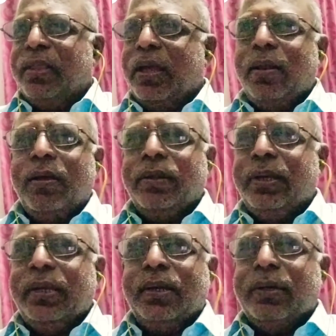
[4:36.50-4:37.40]
They are not
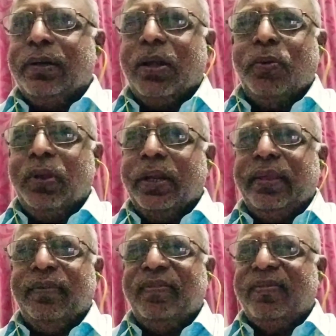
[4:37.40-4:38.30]
here
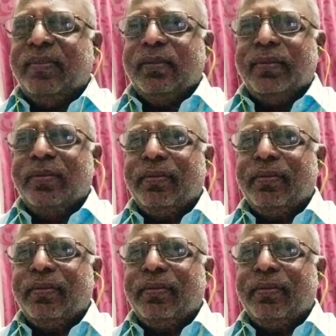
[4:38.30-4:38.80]
nowadays.